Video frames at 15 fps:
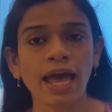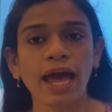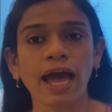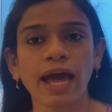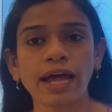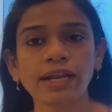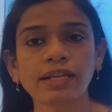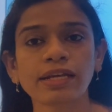
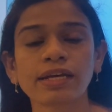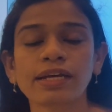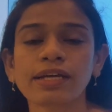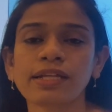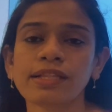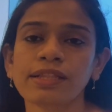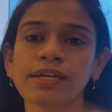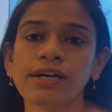and
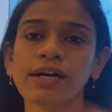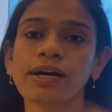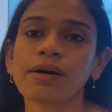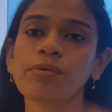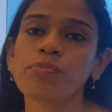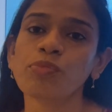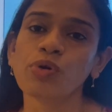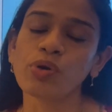the
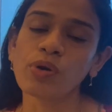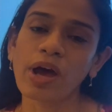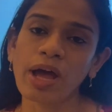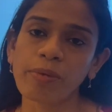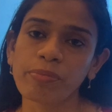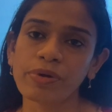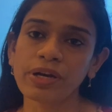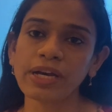
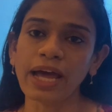monohybrid